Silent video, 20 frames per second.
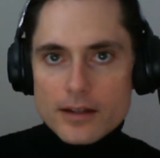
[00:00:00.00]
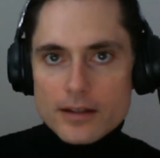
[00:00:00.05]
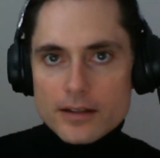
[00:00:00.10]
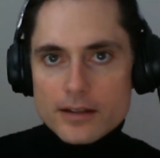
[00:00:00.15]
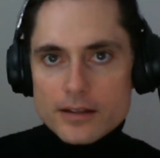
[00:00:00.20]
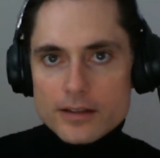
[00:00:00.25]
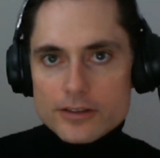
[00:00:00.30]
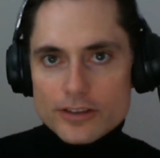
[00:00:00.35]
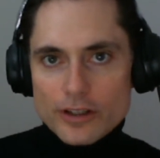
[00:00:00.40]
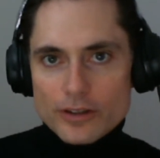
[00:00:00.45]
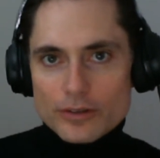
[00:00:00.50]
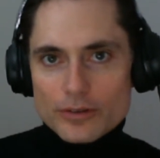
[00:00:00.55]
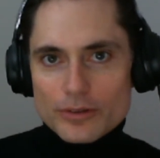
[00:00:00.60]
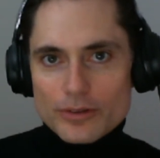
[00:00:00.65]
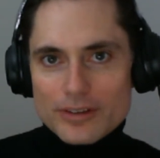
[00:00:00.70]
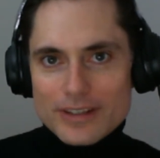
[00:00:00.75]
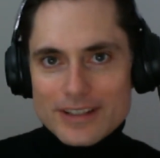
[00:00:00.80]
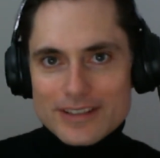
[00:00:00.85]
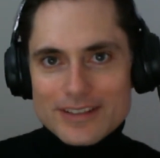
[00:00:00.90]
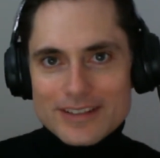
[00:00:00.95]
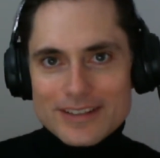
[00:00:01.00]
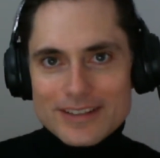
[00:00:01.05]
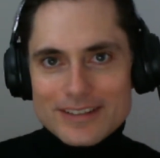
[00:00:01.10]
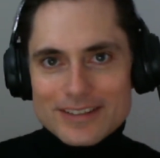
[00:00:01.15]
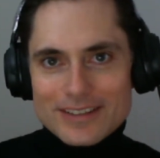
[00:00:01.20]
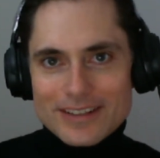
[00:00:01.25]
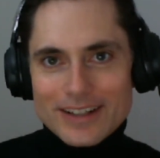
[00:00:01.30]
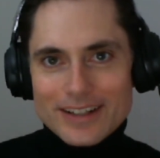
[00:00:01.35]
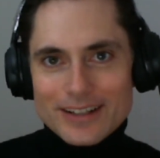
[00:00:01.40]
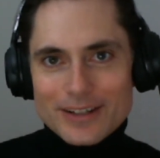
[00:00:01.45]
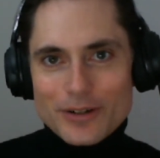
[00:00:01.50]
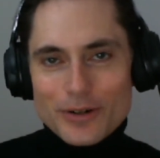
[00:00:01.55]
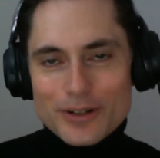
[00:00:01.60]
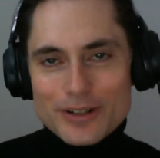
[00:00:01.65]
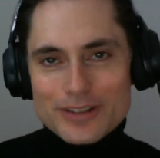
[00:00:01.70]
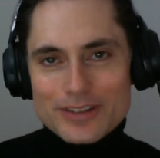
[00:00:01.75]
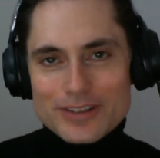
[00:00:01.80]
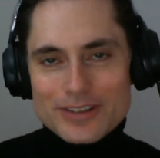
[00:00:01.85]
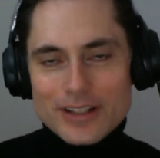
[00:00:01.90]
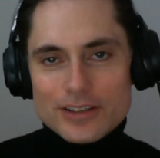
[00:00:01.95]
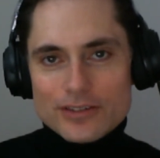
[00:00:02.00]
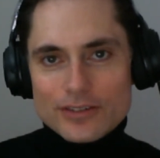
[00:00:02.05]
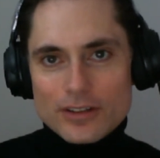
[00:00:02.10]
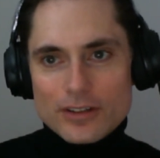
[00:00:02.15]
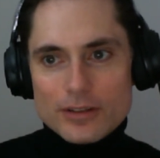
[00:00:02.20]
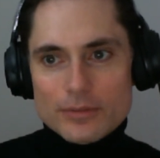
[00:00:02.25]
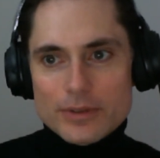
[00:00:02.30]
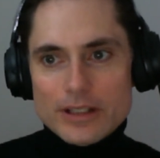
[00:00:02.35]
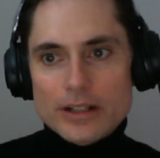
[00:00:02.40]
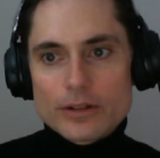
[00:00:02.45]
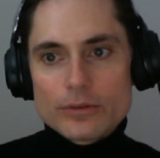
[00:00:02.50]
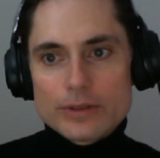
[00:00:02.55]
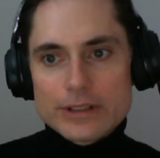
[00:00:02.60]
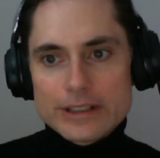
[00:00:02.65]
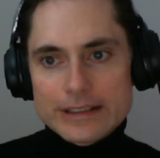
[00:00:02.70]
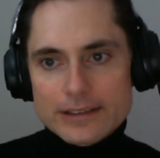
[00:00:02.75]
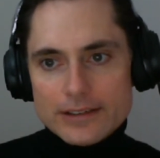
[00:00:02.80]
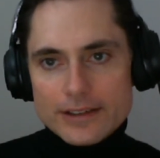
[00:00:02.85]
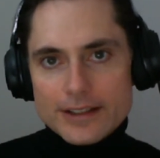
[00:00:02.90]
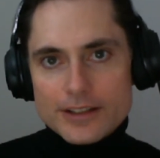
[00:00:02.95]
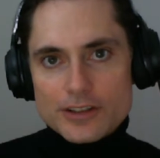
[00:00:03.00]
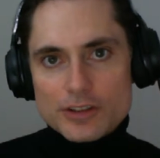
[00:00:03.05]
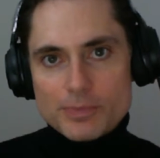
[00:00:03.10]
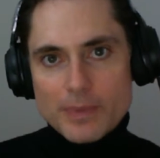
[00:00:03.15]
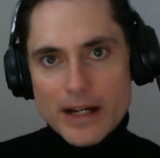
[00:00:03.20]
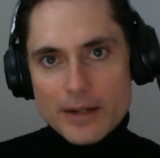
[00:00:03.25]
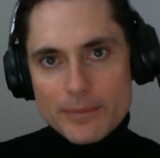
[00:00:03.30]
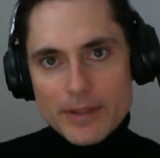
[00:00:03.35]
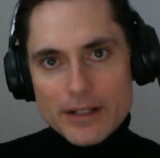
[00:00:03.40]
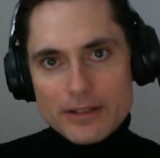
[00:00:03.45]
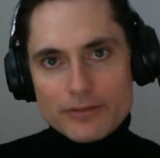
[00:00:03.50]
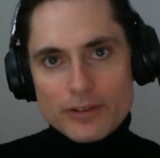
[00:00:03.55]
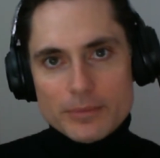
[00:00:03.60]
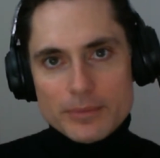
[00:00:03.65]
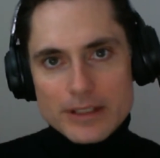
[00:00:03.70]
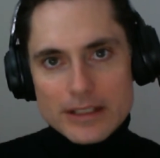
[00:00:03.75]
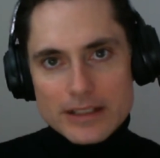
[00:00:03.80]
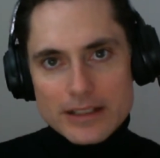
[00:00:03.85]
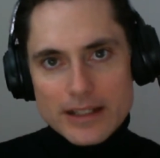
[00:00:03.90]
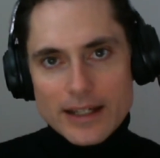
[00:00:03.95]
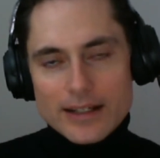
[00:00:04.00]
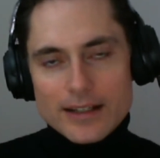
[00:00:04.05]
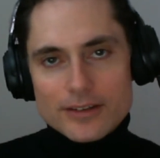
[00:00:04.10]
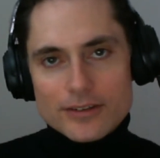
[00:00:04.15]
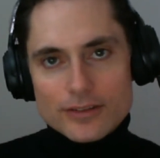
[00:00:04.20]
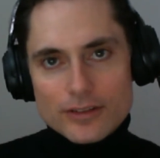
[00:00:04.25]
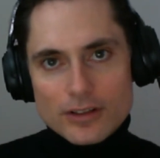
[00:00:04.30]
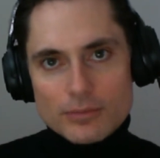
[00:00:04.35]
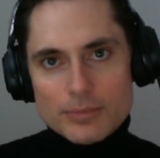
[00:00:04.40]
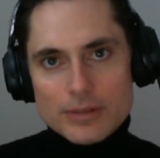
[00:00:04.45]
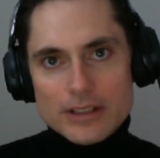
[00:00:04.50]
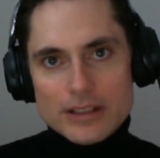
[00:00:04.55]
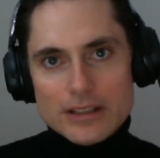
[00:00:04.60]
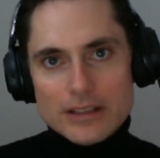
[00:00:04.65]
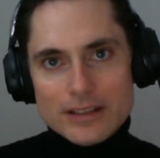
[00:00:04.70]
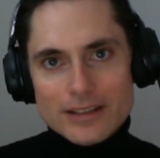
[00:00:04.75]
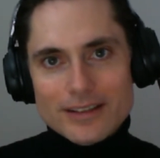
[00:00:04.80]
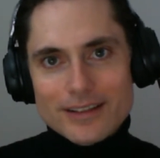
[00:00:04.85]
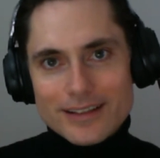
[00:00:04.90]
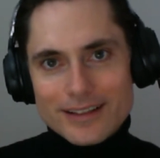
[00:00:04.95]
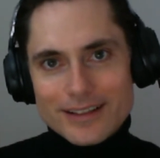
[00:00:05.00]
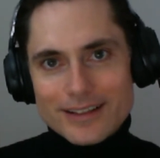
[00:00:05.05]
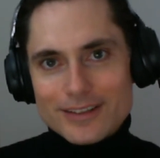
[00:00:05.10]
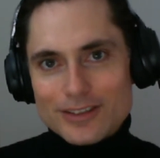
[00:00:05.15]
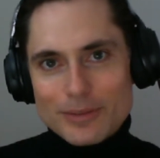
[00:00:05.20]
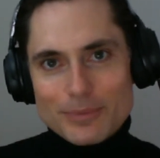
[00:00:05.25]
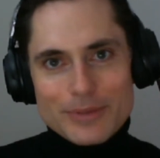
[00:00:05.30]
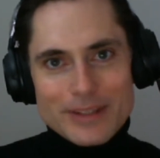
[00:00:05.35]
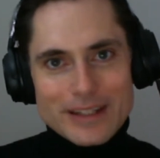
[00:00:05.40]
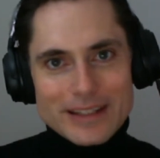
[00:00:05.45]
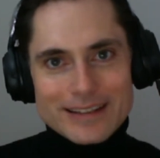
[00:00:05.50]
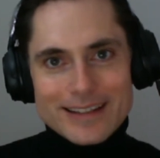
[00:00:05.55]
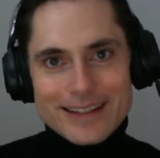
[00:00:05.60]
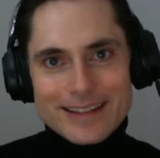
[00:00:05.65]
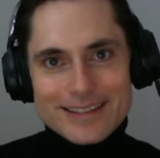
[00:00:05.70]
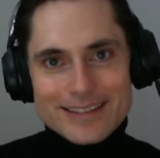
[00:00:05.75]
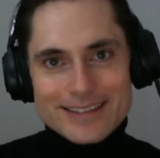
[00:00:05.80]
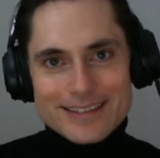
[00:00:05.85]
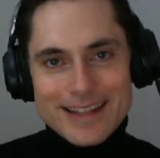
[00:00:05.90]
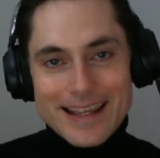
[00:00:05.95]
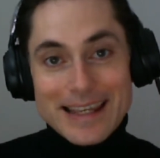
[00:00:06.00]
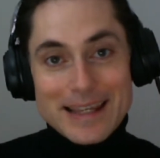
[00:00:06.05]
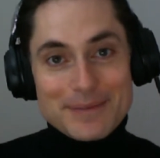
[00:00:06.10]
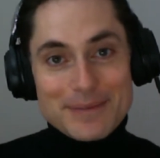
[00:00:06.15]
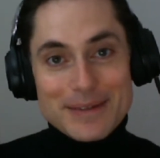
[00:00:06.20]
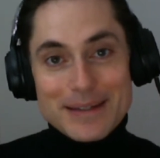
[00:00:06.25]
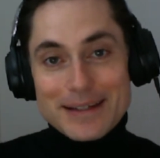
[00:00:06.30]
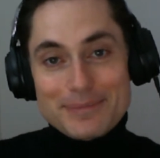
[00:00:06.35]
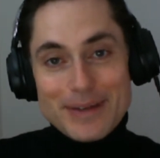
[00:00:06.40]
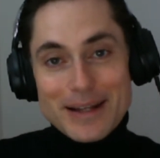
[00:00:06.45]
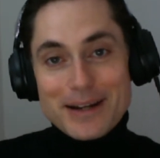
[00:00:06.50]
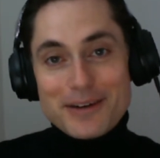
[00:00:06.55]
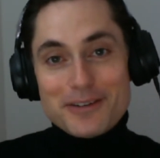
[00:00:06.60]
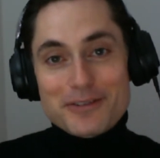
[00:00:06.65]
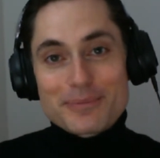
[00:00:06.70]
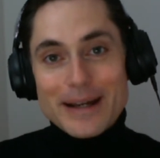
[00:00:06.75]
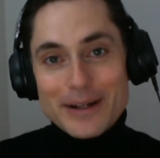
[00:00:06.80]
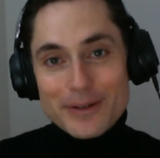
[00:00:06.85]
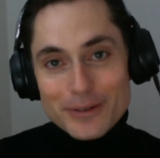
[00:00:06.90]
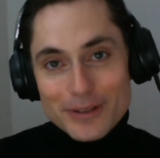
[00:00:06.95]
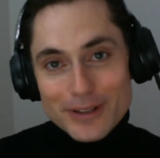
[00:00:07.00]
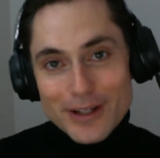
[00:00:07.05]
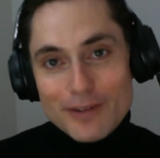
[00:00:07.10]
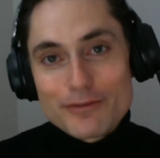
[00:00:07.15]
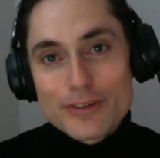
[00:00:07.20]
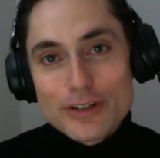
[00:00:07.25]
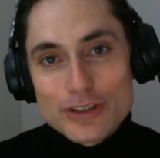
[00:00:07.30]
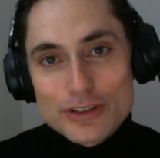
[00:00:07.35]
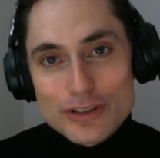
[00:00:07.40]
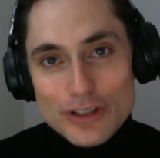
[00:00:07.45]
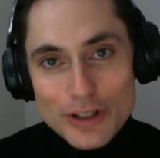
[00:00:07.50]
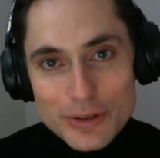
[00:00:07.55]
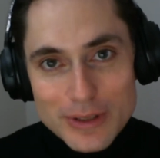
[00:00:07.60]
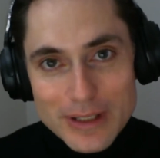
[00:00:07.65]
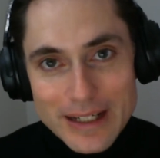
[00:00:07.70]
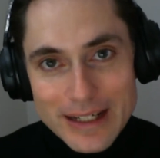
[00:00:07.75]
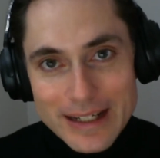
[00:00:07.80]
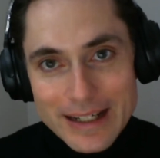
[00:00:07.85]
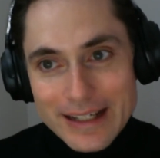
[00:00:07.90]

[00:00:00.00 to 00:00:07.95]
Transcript: So this is a course that's going to be a real experiment for me, and it's going to be something that's taking me a bit out of my own comfort zone.